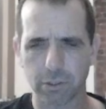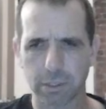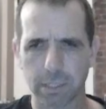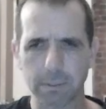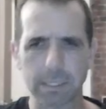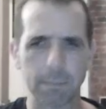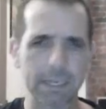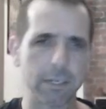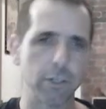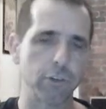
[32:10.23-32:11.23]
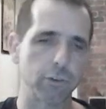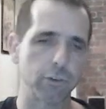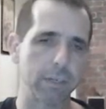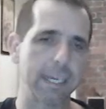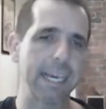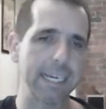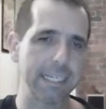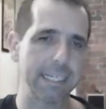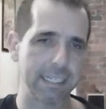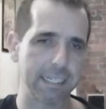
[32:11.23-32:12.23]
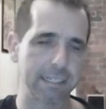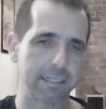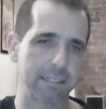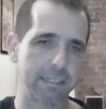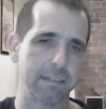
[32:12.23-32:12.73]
I suppose, yeah, black could try king a6,